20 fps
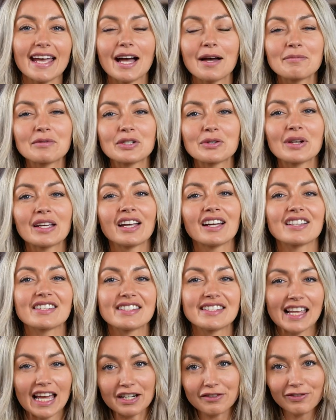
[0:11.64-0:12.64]
I'm doing a
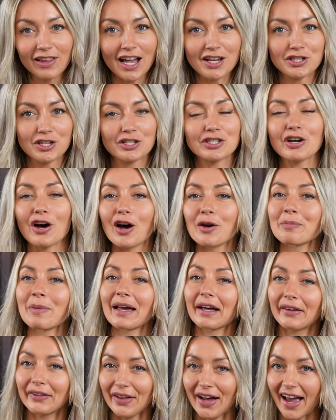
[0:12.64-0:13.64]
set of lashes on
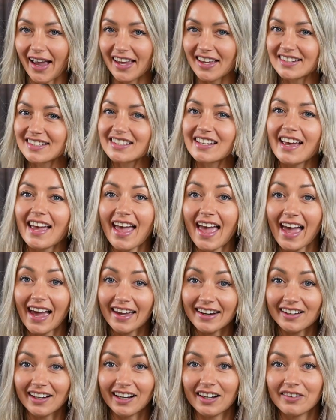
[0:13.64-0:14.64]
my client,
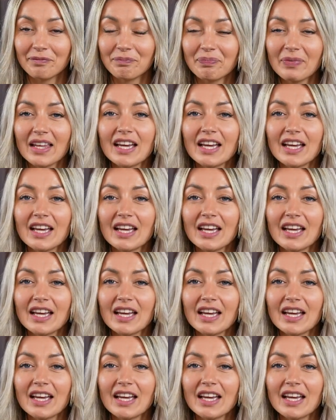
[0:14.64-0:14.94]
Anna.